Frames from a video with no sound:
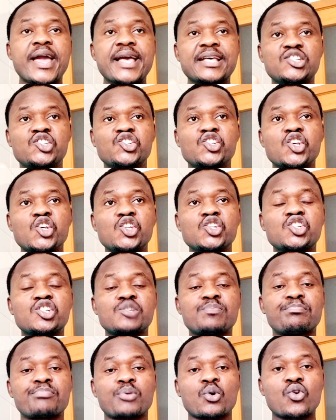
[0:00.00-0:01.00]

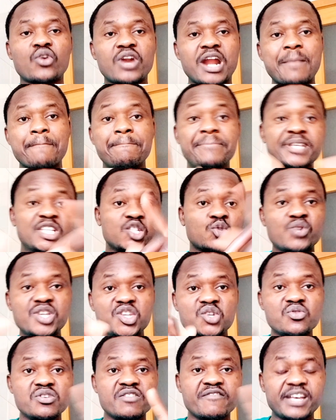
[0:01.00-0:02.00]
exchange program between
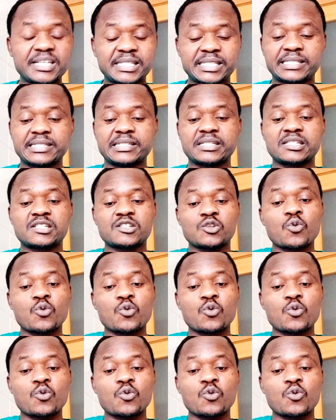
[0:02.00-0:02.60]
universities.